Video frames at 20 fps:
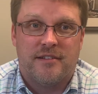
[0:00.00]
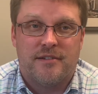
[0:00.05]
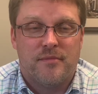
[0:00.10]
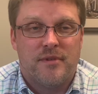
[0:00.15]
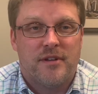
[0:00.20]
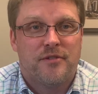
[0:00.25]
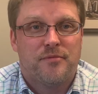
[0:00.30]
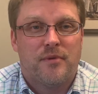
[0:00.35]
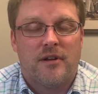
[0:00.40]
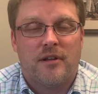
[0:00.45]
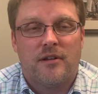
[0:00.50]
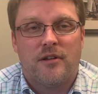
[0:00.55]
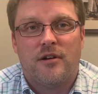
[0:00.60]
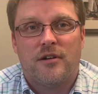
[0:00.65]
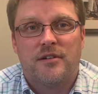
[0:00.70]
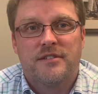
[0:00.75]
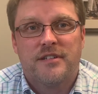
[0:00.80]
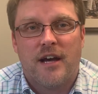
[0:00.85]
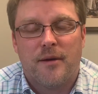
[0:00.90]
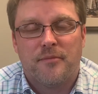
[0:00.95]
I mean, it's been a
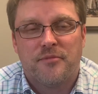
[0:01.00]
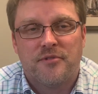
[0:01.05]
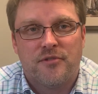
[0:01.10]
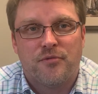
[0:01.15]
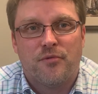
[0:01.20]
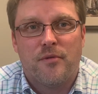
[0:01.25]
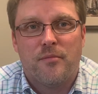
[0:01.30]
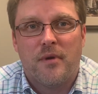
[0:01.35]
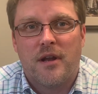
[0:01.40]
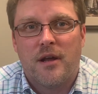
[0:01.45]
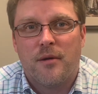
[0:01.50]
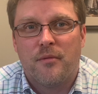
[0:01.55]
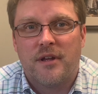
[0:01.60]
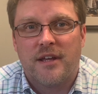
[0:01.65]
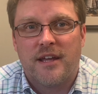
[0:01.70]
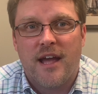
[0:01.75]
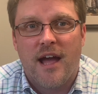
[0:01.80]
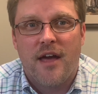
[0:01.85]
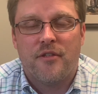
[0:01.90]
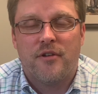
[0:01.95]
long time since we've been able to
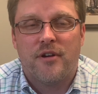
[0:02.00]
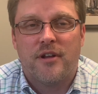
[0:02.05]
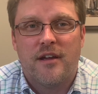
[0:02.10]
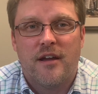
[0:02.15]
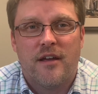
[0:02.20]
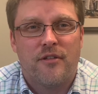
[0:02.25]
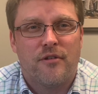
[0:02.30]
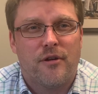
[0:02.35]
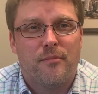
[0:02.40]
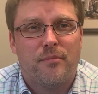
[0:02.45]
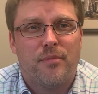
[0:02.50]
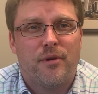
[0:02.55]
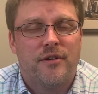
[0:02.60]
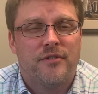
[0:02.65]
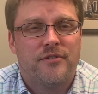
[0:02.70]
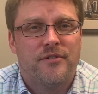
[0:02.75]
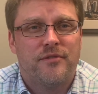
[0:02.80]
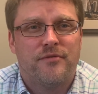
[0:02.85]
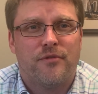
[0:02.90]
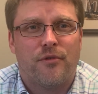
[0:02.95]
gather together in
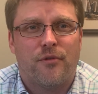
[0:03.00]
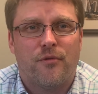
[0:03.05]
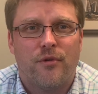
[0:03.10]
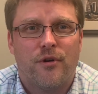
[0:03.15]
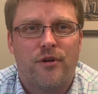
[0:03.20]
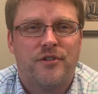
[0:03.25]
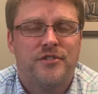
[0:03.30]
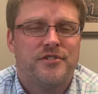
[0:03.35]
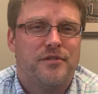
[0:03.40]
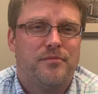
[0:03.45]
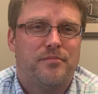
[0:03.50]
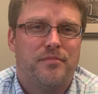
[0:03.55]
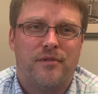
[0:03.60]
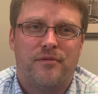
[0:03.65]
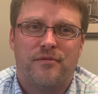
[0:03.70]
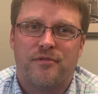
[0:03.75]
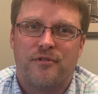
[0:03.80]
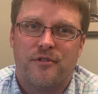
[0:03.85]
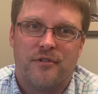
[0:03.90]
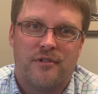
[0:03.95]
person for worship and
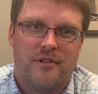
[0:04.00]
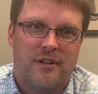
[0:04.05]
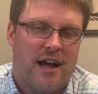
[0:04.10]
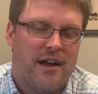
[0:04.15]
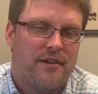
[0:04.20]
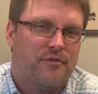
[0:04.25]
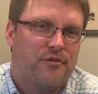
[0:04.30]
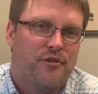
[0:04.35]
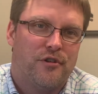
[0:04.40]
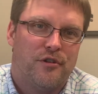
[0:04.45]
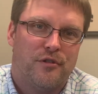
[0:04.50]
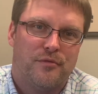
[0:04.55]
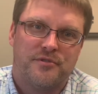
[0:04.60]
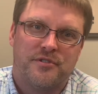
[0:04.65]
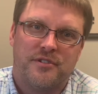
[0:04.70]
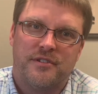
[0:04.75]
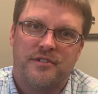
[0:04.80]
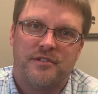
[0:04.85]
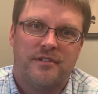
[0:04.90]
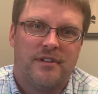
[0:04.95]
for life
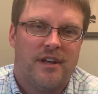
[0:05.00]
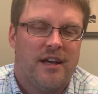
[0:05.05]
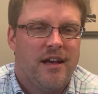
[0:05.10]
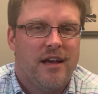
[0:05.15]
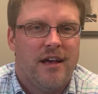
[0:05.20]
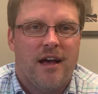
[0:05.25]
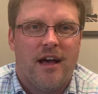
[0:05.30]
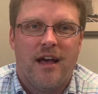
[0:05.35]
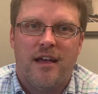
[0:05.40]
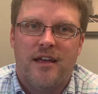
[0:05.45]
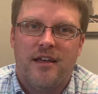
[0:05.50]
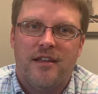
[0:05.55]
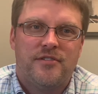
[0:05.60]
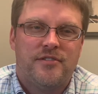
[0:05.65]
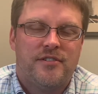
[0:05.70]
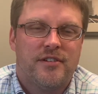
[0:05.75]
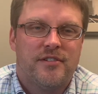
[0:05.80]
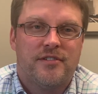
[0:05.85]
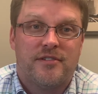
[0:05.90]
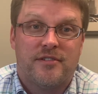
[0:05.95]
groups, and it's
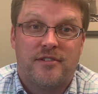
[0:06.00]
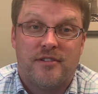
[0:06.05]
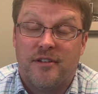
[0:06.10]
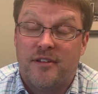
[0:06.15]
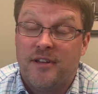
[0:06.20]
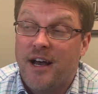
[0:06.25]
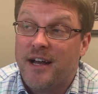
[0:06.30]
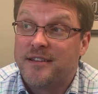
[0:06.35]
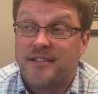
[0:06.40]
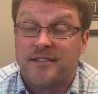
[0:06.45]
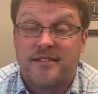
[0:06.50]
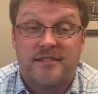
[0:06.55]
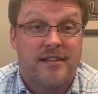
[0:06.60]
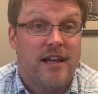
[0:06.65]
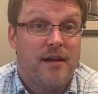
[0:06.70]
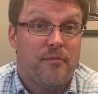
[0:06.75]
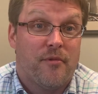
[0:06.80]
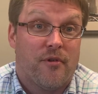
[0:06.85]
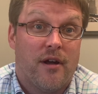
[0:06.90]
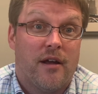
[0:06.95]
just not the
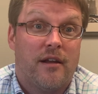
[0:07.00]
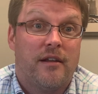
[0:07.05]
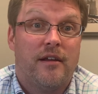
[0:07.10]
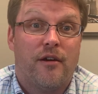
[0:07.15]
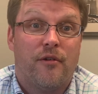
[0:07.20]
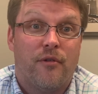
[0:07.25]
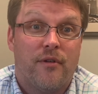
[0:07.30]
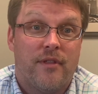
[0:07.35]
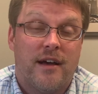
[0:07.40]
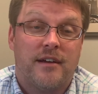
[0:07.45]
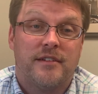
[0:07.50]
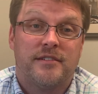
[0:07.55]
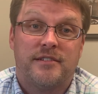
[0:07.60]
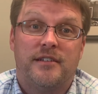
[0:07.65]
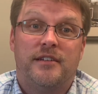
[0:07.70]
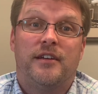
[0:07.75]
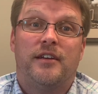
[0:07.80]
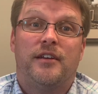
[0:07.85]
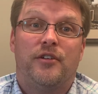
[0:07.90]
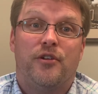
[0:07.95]
same around here without
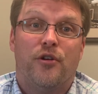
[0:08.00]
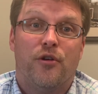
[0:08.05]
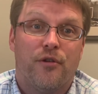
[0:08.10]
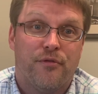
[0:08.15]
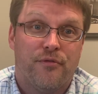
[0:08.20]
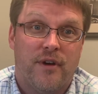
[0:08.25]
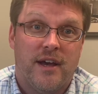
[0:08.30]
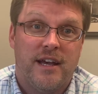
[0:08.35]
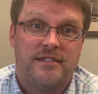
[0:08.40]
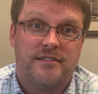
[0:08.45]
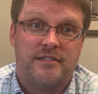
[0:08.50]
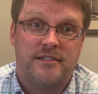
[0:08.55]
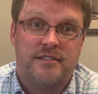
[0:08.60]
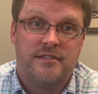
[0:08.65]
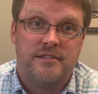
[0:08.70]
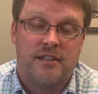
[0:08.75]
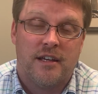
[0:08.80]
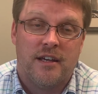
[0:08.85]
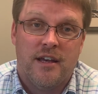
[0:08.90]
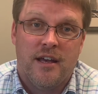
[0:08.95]
seeing your
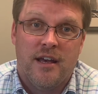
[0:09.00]
faces,